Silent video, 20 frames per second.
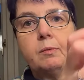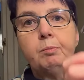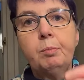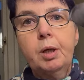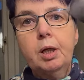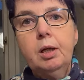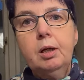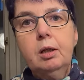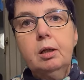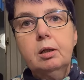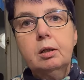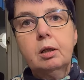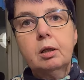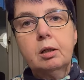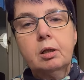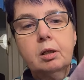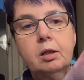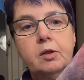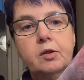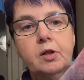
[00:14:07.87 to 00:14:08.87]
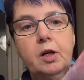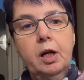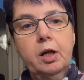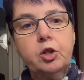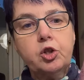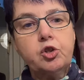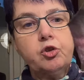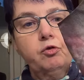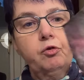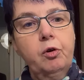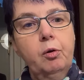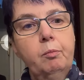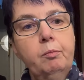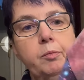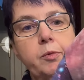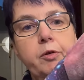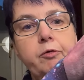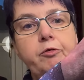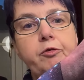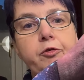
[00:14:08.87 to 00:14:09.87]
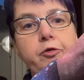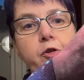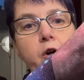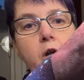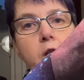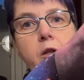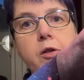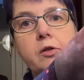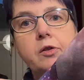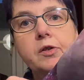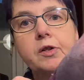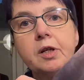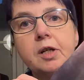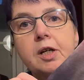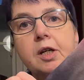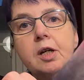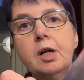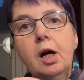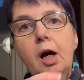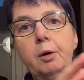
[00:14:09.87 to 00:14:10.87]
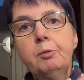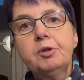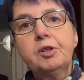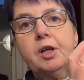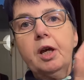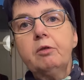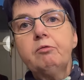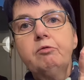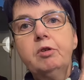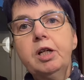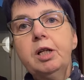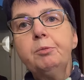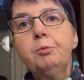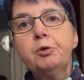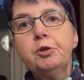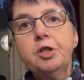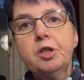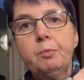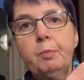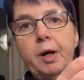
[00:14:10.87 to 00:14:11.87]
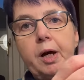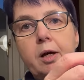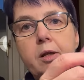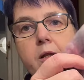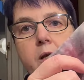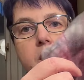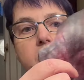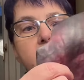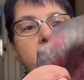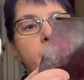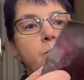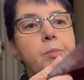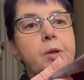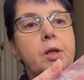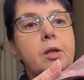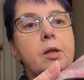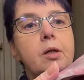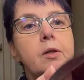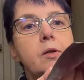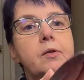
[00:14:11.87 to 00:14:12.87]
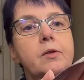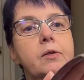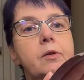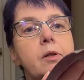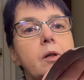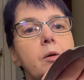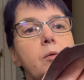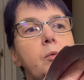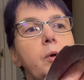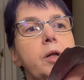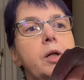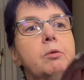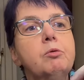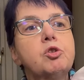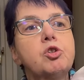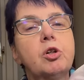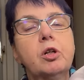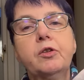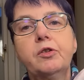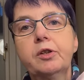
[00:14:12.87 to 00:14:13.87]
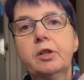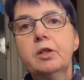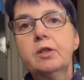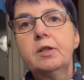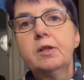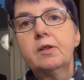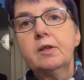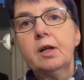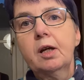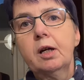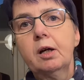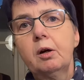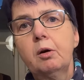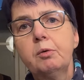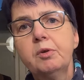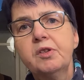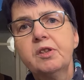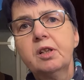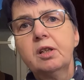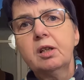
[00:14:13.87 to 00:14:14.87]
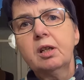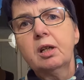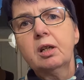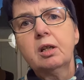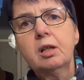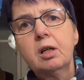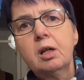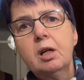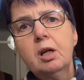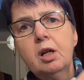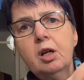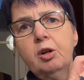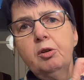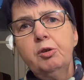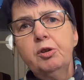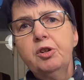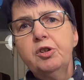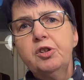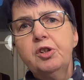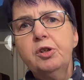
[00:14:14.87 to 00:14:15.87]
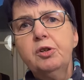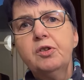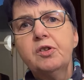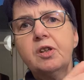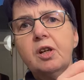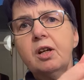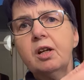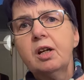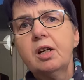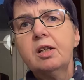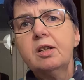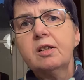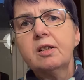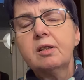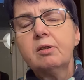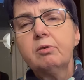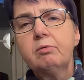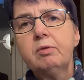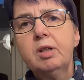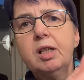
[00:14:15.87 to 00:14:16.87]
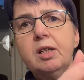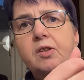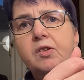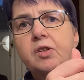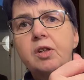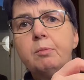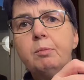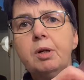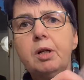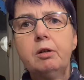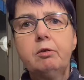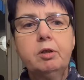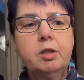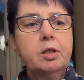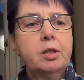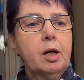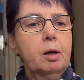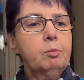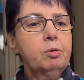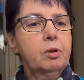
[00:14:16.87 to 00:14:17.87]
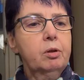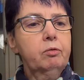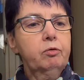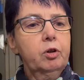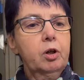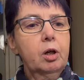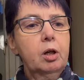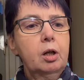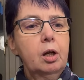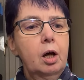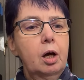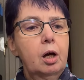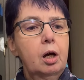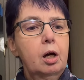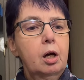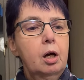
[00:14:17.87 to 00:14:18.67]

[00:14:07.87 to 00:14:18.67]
been attached from the front. I was getting really worried about this because when I was trying to cut it out, I was thinking, well, the two sides look really similar in depth of colour.